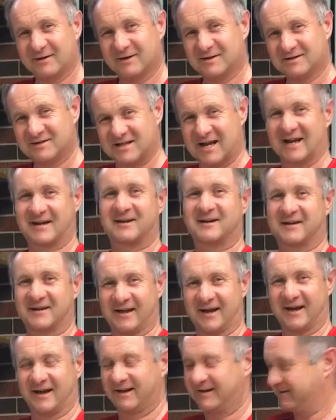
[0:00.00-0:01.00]
tech
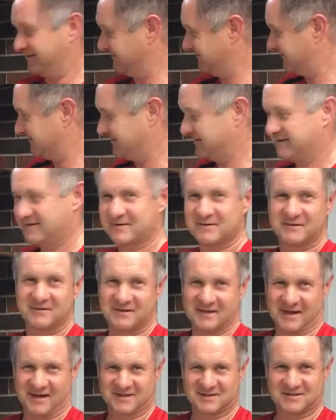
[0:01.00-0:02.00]
guy.
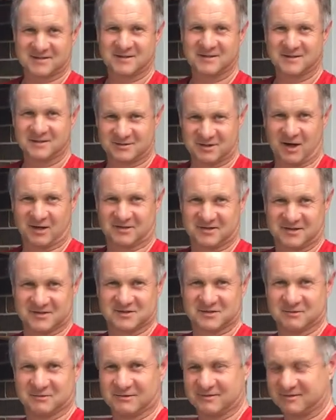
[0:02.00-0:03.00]
Thanks. Talk to you soon.